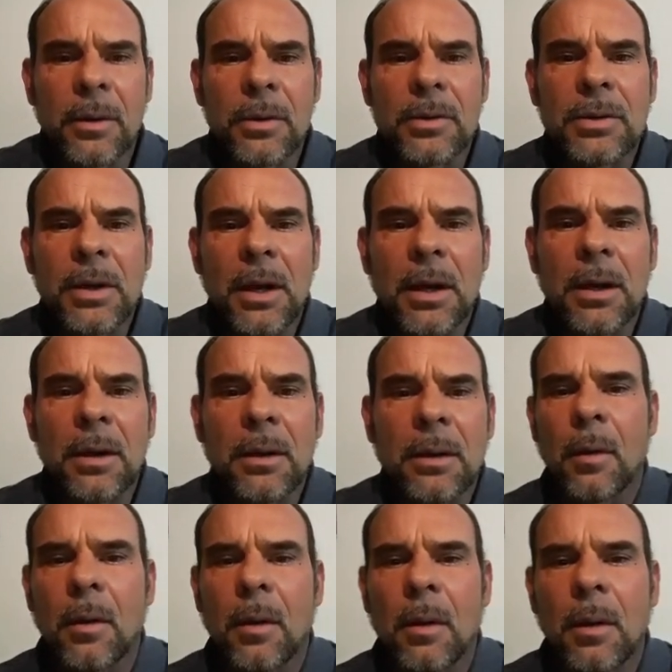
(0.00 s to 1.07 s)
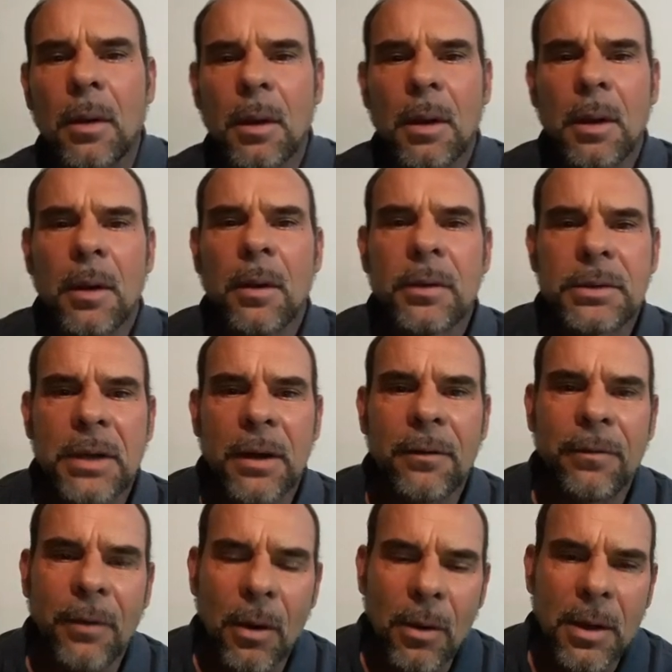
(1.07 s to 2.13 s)
stay
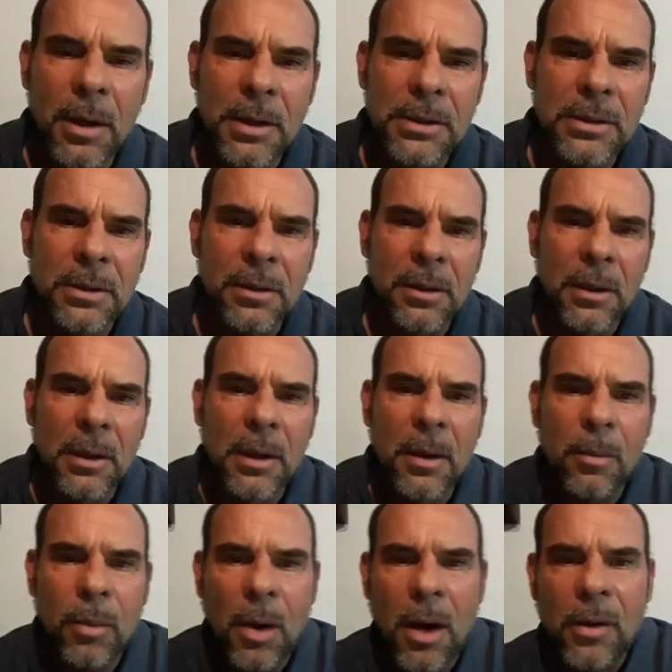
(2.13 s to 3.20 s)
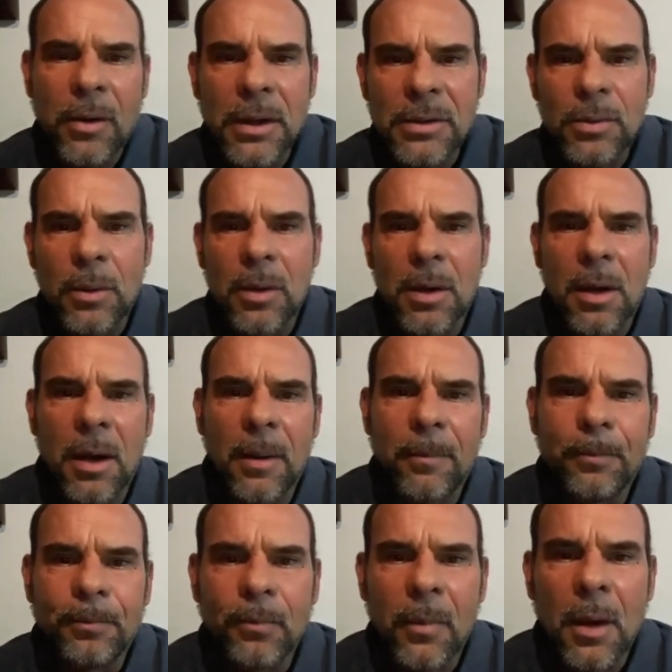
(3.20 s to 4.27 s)
focused, progress will
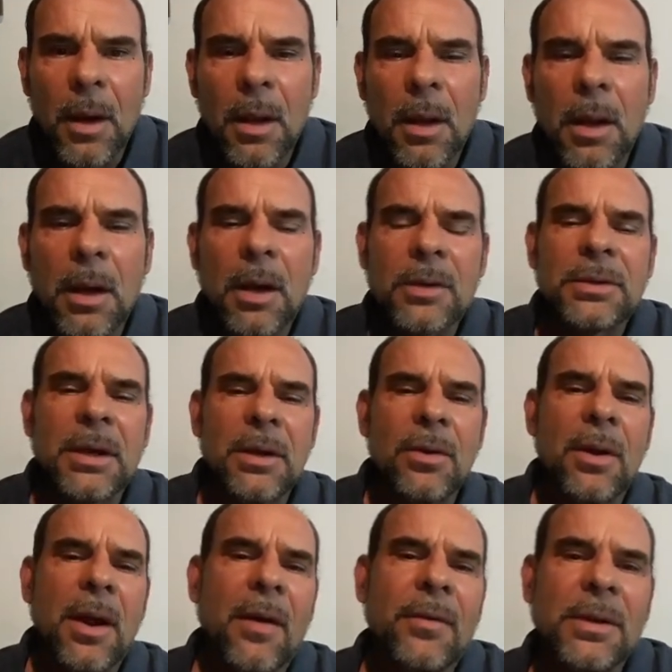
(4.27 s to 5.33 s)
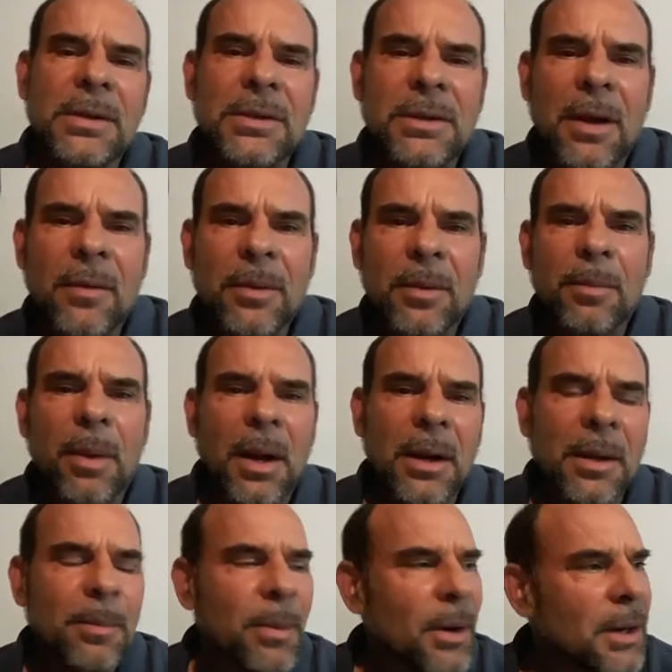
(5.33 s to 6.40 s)
come. Now, say you have a stubborn
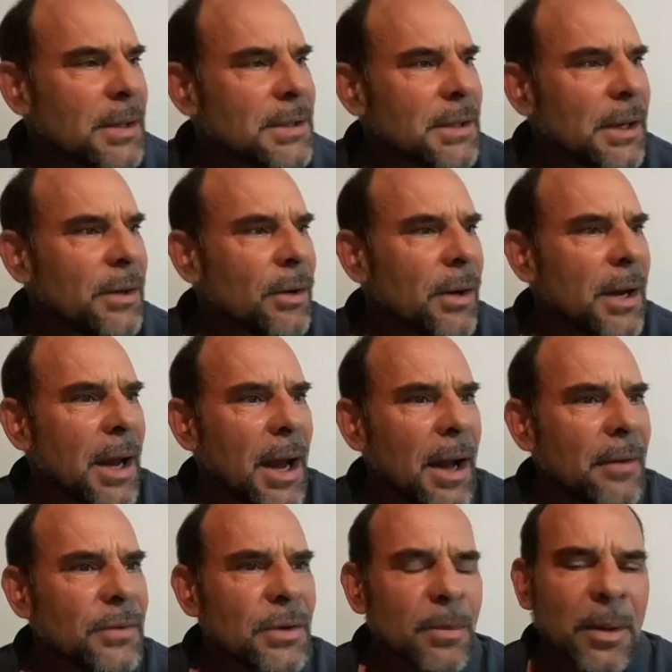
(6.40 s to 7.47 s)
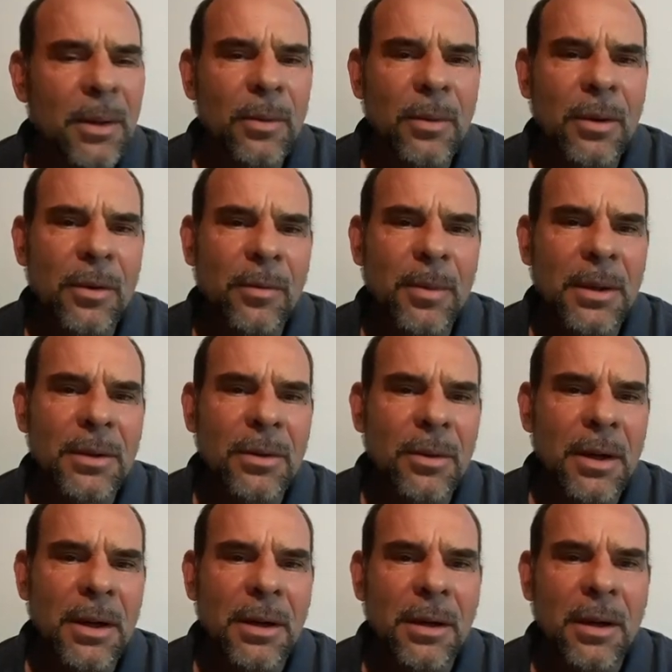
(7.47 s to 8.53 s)
body part, say your calves, you've been
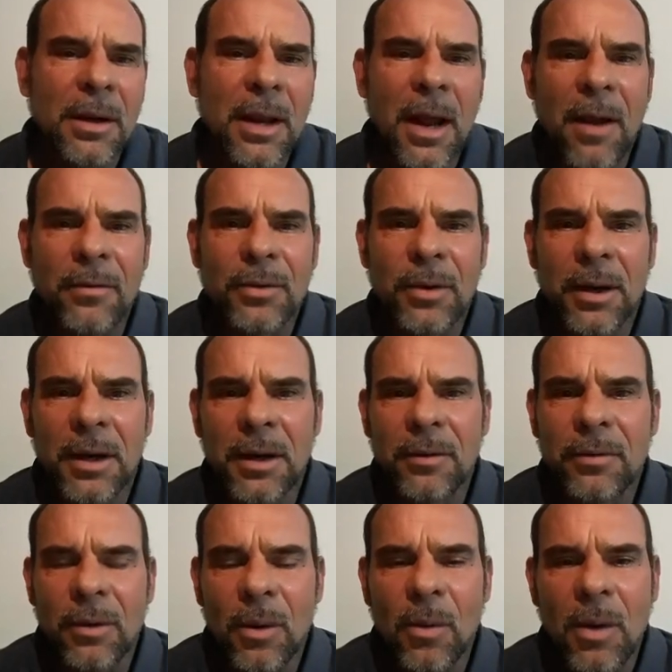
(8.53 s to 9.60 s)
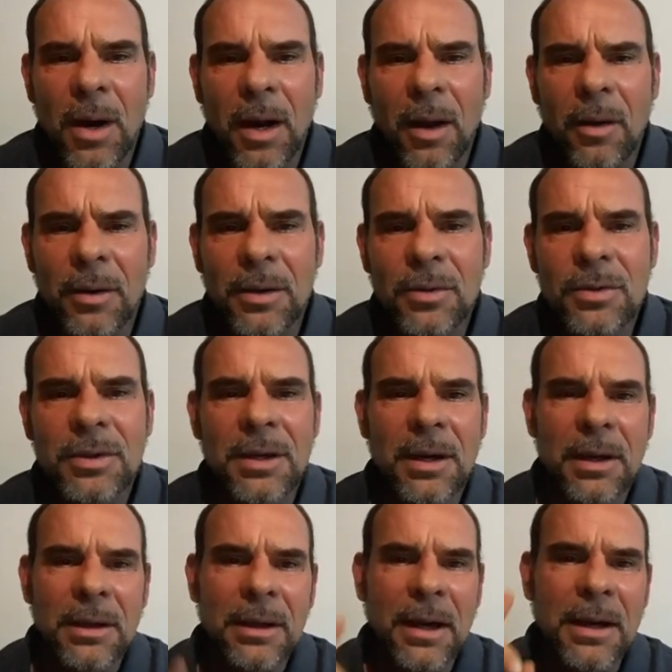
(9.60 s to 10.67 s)
doing calf training for a while and you
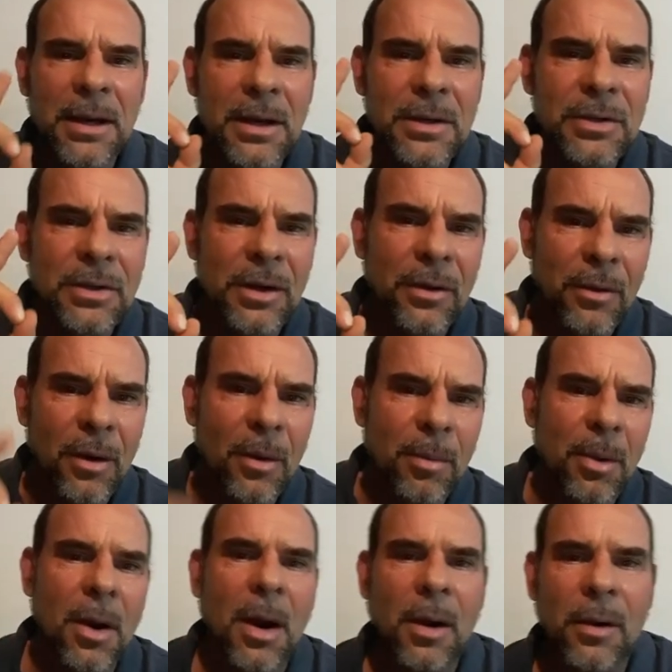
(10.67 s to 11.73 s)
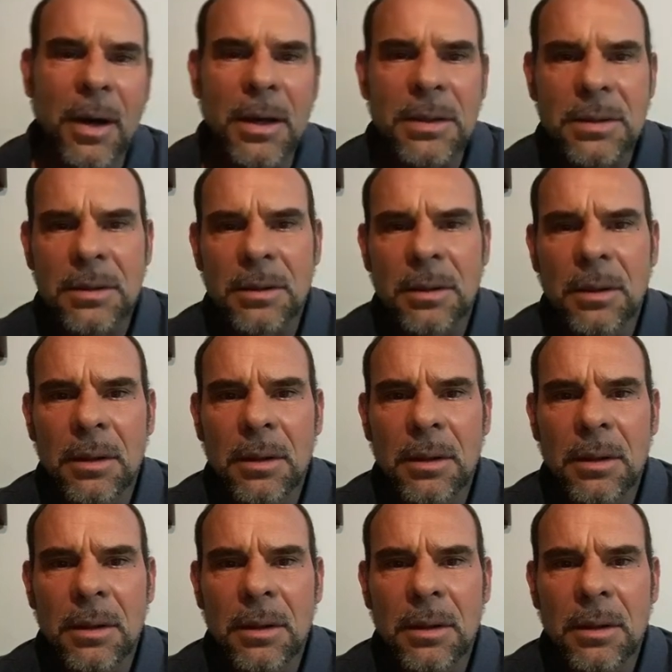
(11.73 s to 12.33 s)
see like a zero progress.